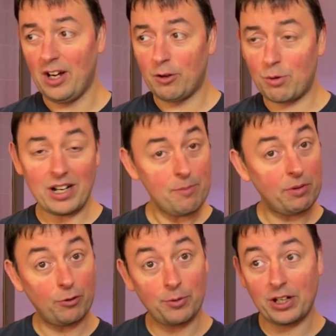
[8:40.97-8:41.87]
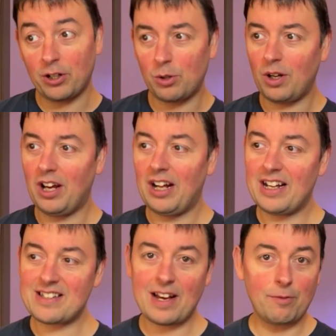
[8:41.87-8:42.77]
Quickly before we go,
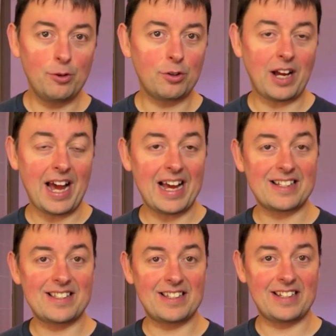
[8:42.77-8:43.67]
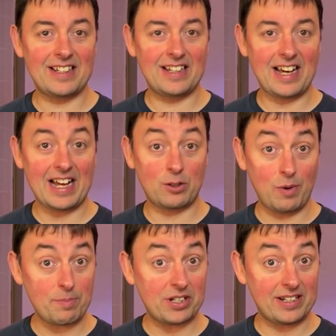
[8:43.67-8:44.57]
let's have a look at the
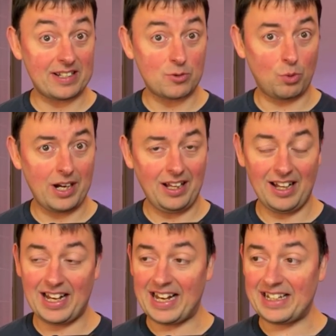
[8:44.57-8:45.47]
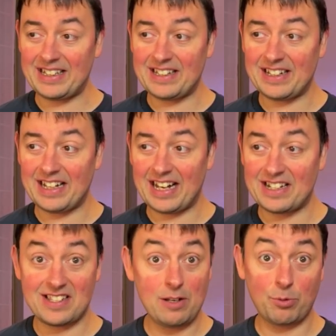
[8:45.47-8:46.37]
website as well, and
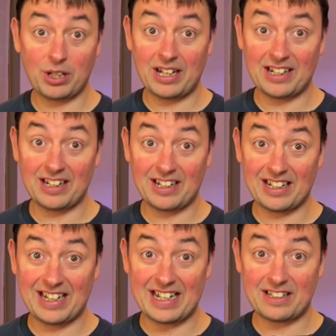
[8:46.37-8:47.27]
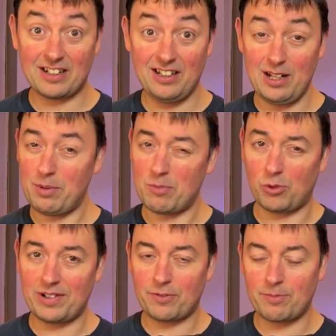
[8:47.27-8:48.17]
see if we can get a little bit
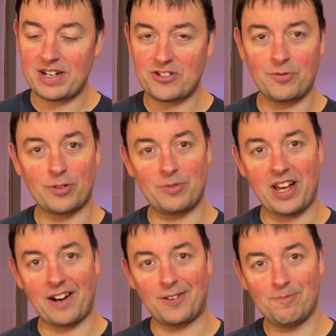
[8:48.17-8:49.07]
more information from there.